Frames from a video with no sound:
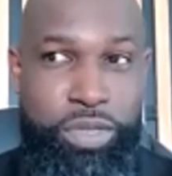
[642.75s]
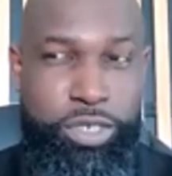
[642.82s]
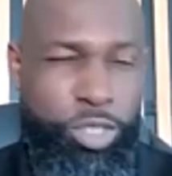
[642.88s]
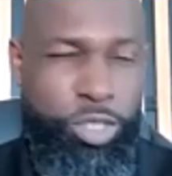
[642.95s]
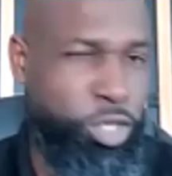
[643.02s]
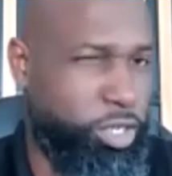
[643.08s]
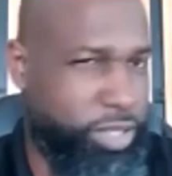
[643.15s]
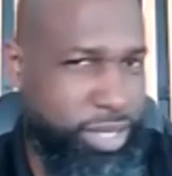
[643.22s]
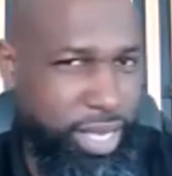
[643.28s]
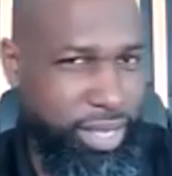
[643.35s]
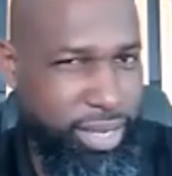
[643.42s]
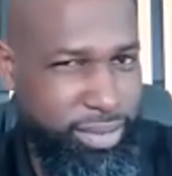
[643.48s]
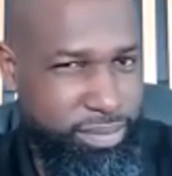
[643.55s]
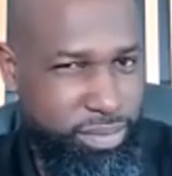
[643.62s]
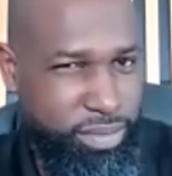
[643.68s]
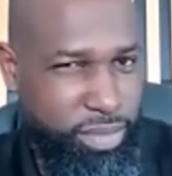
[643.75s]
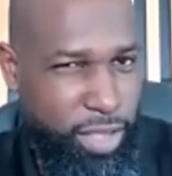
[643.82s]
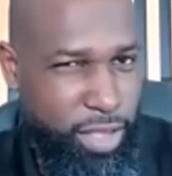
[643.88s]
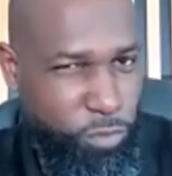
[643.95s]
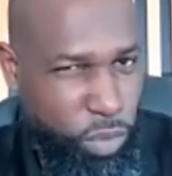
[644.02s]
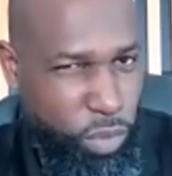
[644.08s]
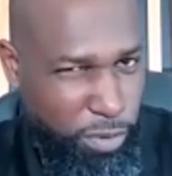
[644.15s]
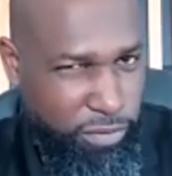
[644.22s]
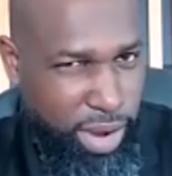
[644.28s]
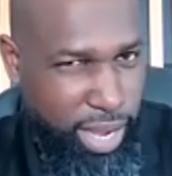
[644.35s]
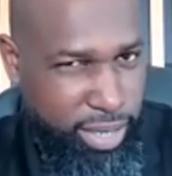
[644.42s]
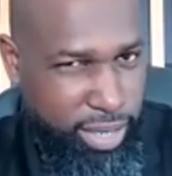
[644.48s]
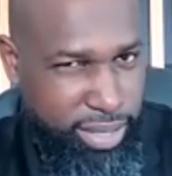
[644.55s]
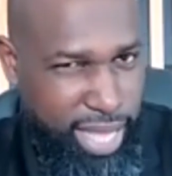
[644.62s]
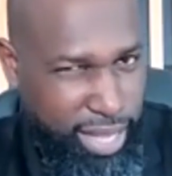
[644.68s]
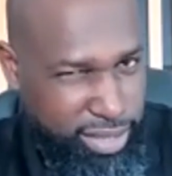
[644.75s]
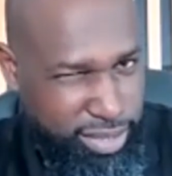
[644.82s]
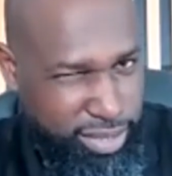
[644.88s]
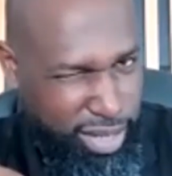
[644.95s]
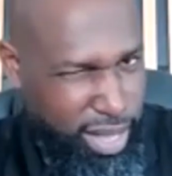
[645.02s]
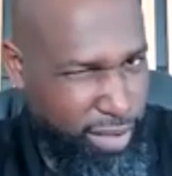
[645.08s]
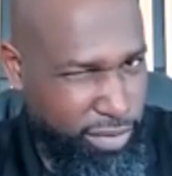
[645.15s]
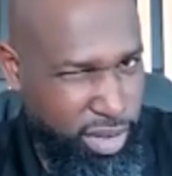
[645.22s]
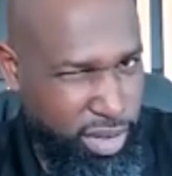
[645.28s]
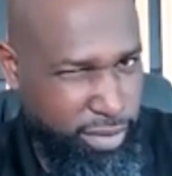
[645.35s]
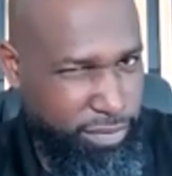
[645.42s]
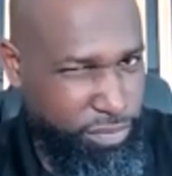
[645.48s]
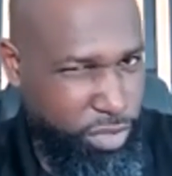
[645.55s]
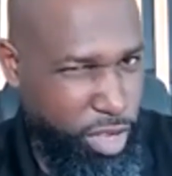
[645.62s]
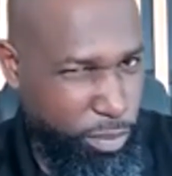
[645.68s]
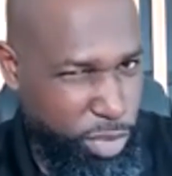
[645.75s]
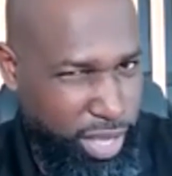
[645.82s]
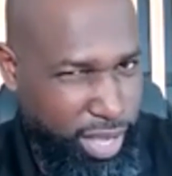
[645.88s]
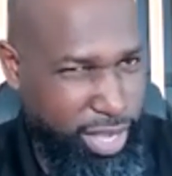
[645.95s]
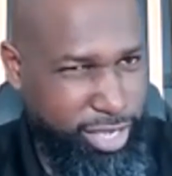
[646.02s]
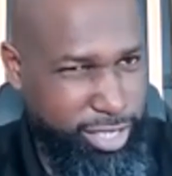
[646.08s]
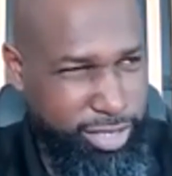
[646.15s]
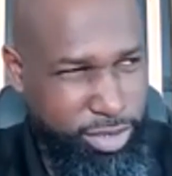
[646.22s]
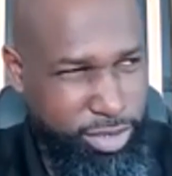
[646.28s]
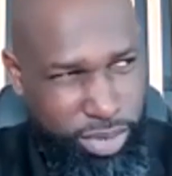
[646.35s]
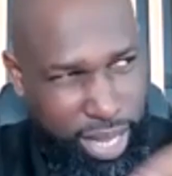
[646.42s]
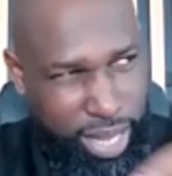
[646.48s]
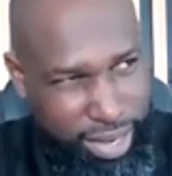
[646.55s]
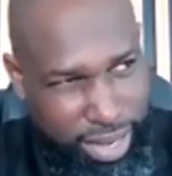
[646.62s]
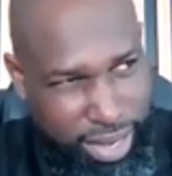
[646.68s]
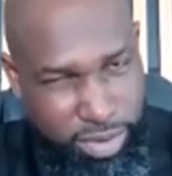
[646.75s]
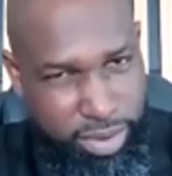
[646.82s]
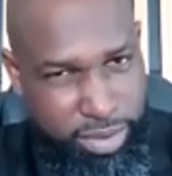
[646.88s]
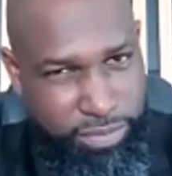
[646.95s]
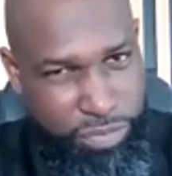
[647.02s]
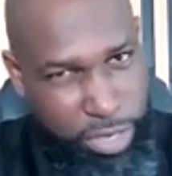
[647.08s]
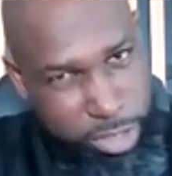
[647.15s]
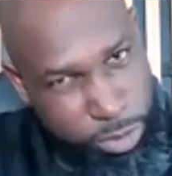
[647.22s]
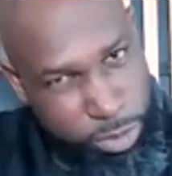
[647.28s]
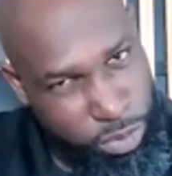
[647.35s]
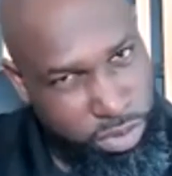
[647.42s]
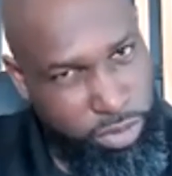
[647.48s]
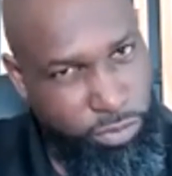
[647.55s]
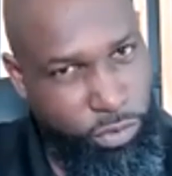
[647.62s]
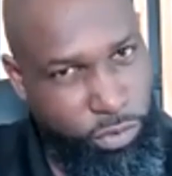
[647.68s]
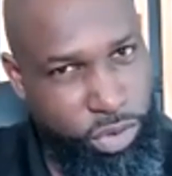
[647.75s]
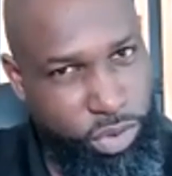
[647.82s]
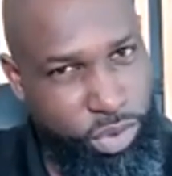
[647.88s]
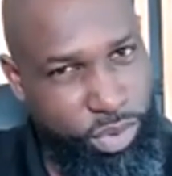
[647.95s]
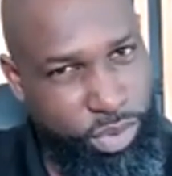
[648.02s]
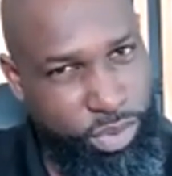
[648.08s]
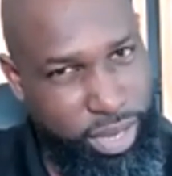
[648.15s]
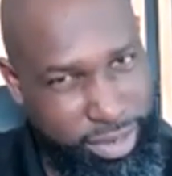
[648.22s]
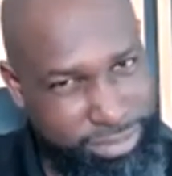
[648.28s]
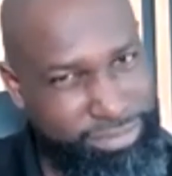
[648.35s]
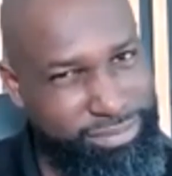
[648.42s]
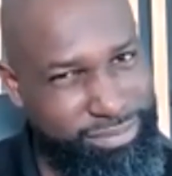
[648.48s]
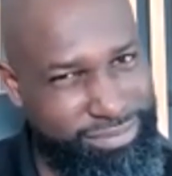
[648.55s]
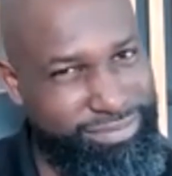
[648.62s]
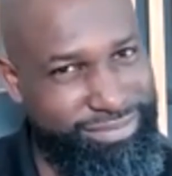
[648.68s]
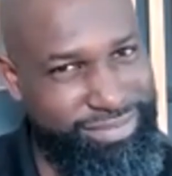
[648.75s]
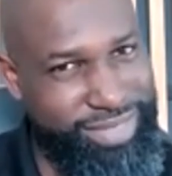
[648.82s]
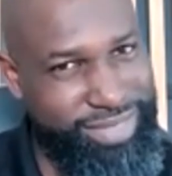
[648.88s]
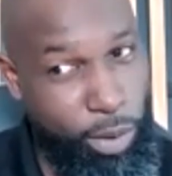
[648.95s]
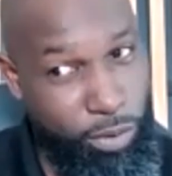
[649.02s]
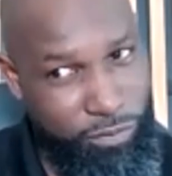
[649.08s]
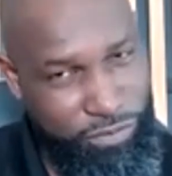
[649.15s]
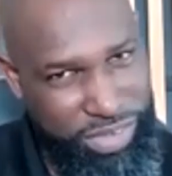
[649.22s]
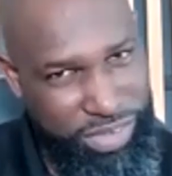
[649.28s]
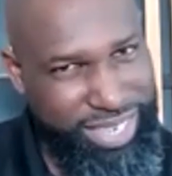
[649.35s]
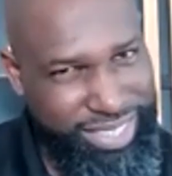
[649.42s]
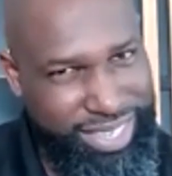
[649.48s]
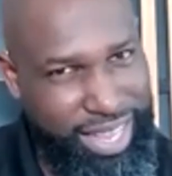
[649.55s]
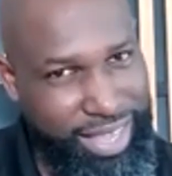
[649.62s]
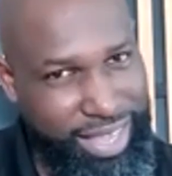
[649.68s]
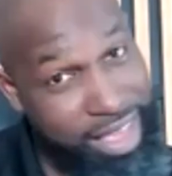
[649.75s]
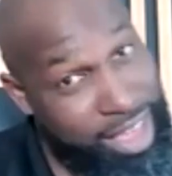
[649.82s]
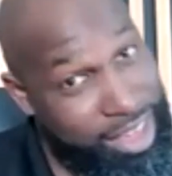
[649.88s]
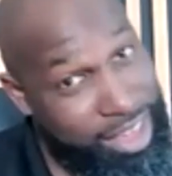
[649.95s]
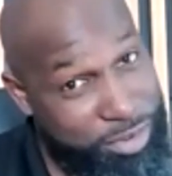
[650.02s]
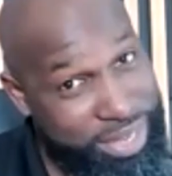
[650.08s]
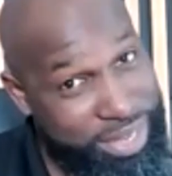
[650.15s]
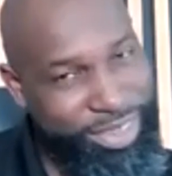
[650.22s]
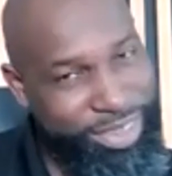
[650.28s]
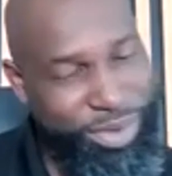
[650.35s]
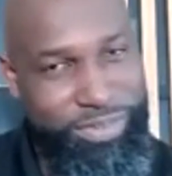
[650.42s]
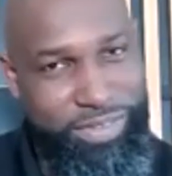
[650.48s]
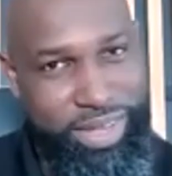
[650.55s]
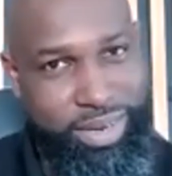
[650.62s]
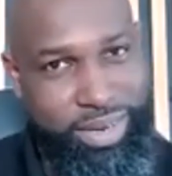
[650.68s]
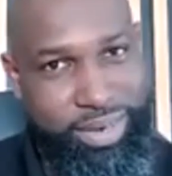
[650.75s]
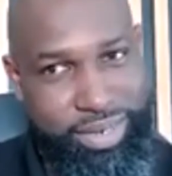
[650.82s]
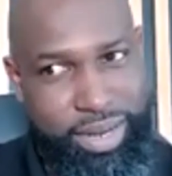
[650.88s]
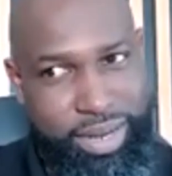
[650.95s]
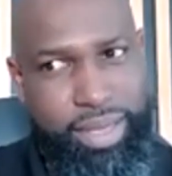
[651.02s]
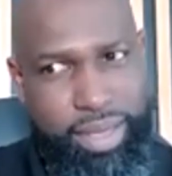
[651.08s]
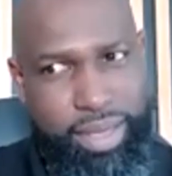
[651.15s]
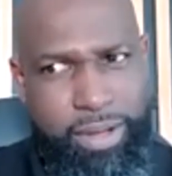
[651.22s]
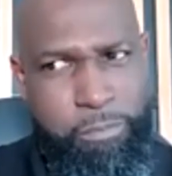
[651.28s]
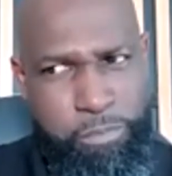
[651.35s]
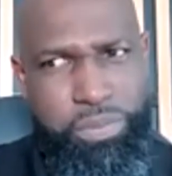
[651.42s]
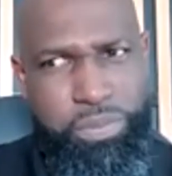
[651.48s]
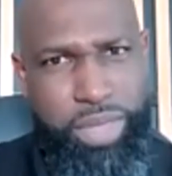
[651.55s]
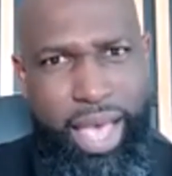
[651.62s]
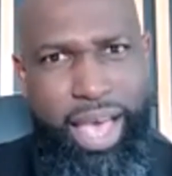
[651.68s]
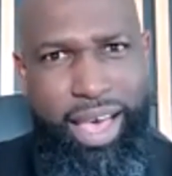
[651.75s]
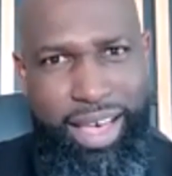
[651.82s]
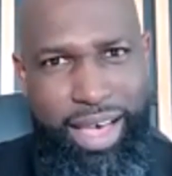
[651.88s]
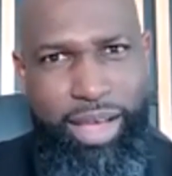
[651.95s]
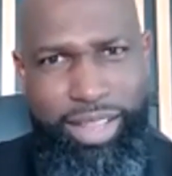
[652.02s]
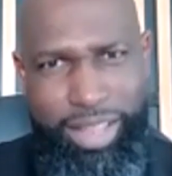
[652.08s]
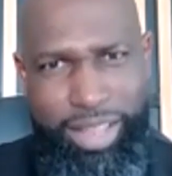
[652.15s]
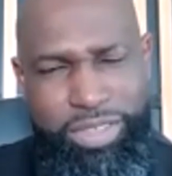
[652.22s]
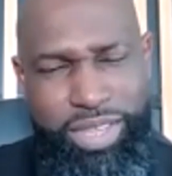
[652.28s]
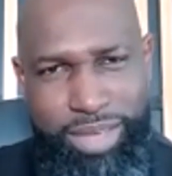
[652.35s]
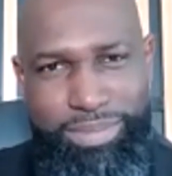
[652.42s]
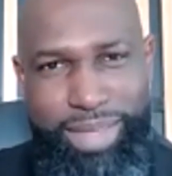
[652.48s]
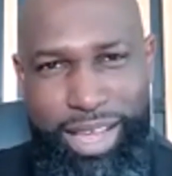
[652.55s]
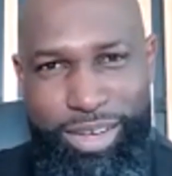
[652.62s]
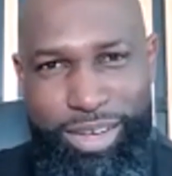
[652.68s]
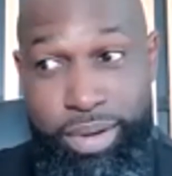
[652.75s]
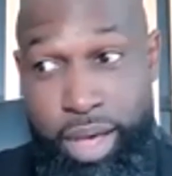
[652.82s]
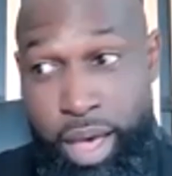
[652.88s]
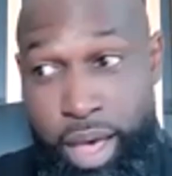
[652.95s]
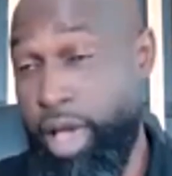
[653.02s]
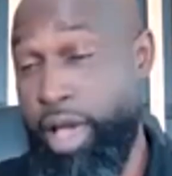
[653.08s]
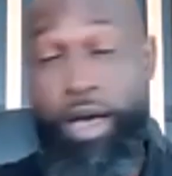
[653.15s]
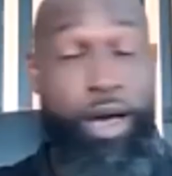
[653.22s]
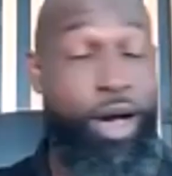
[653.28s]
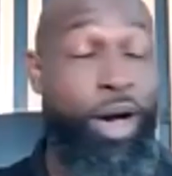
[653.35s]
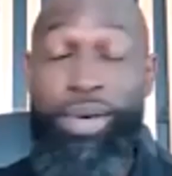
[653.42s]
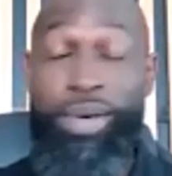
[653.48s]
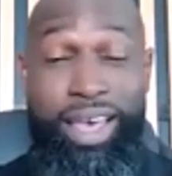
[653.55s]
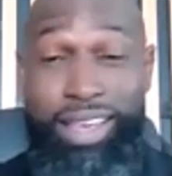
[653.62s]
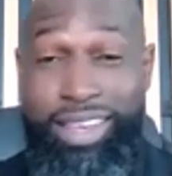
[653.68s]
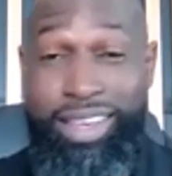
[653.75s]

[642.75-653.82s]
So you're saying that if we provide that level of communication or that level of experience for you, like that will fit into like a really cool vendor? And they're like, yeah, I'd love to keep that going. Okay.